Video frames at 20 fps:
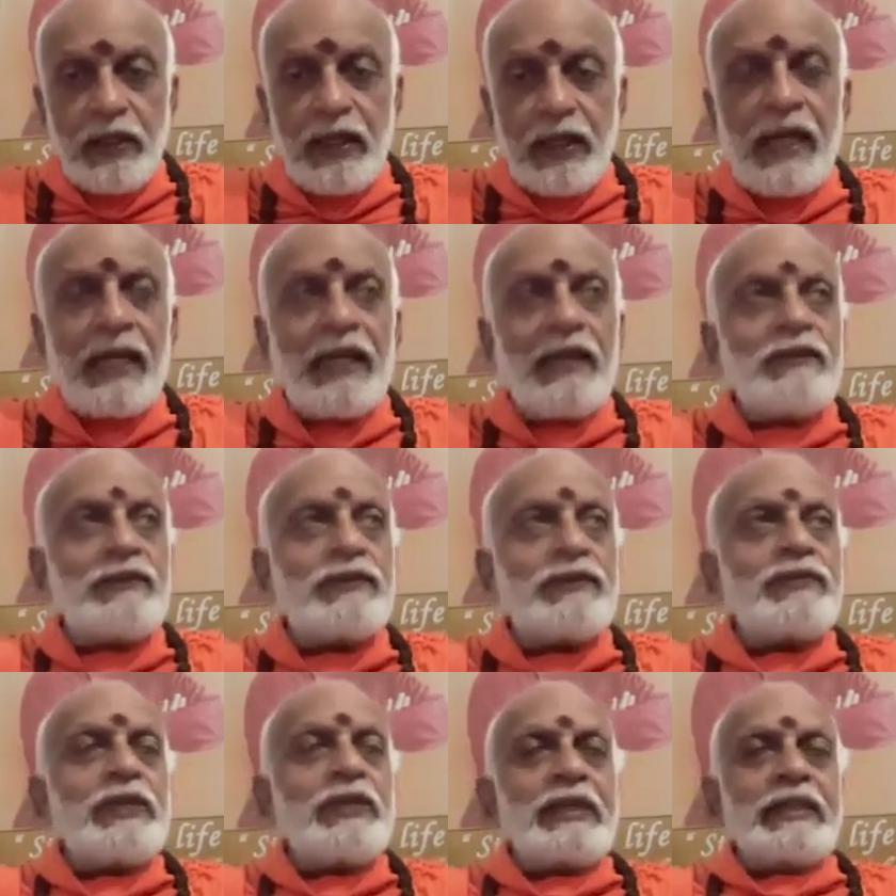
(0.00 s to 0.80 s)

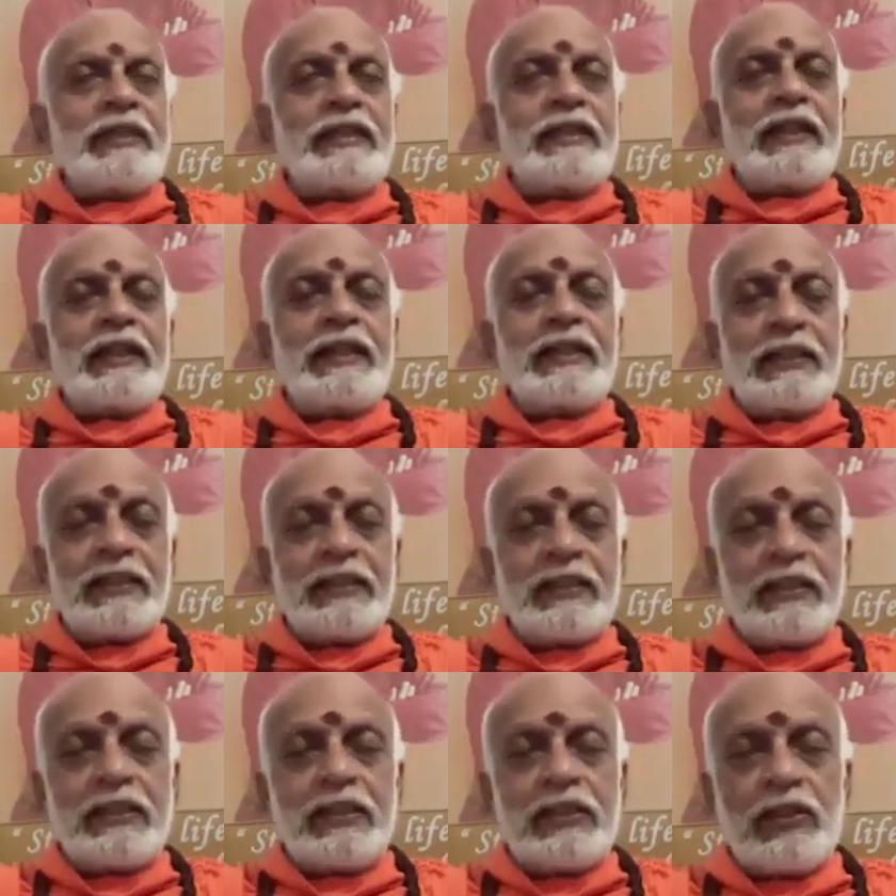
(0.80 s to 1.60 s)
life, integrate
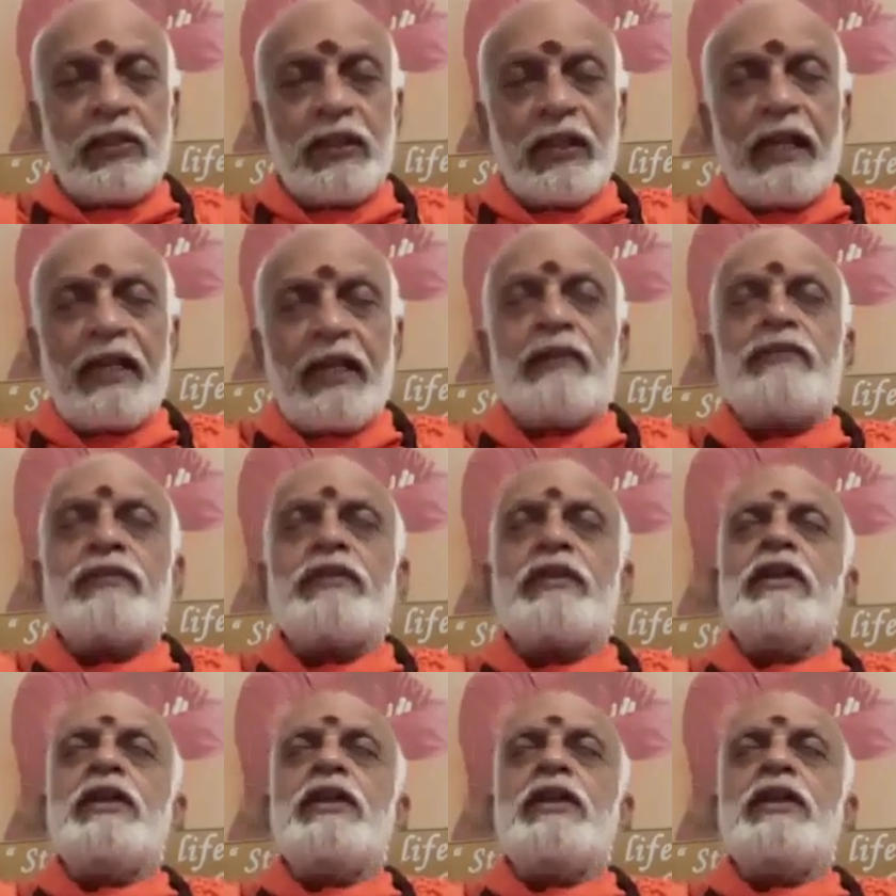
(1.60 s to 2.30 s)
it in your life,